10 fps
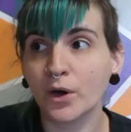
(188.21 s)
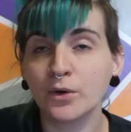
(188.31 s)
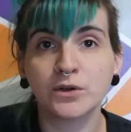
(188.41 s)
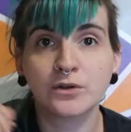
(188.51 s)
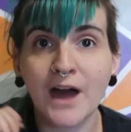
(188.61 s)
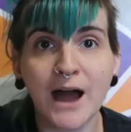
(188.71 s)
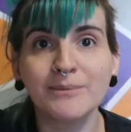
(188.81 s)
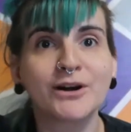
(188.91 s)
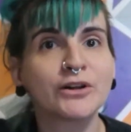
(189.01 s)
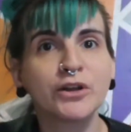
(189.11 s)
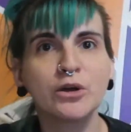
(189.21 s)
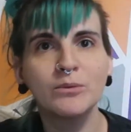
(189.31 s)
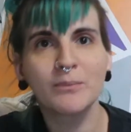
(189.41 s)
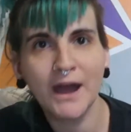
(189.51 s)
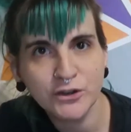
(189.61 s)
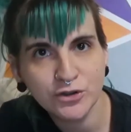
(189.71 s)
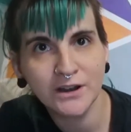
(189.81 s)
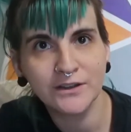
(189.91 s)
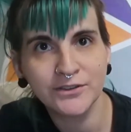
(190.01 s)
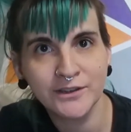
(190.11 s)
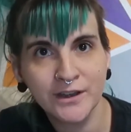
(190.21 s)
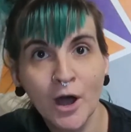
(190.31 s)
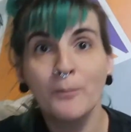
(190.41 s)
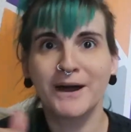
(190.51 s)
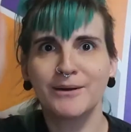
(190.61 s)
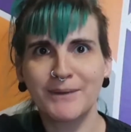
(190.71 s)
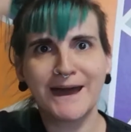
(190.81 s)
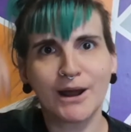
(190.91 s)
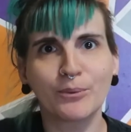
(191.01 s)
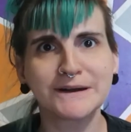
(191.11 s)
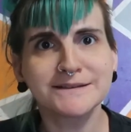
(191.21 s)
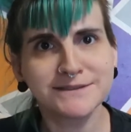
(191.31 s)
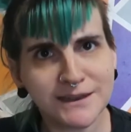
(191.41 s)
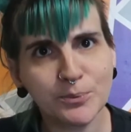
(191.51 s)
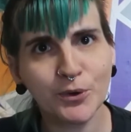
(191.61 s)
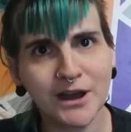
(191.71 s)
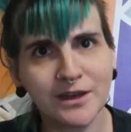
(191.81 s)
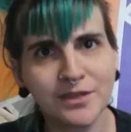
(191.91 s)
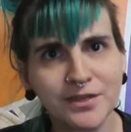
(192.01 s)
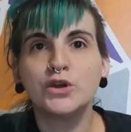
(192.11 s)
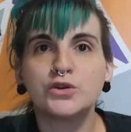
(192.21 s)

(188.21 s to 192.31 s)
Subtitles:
Oh, you're that. I've been called a human mattress by a man I wouldn't sleep with.